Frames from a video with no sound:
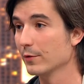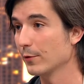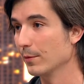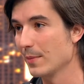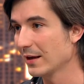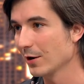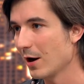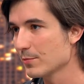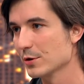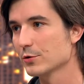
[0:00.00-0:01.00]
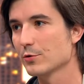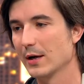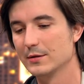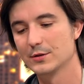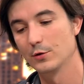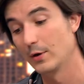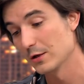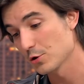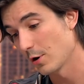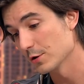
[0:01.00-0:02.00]
for making options trades. You
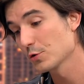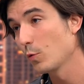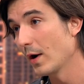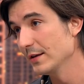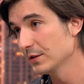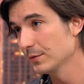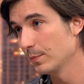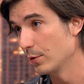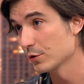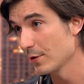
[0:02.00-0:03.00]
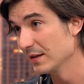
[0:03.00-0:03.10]
get charged twice per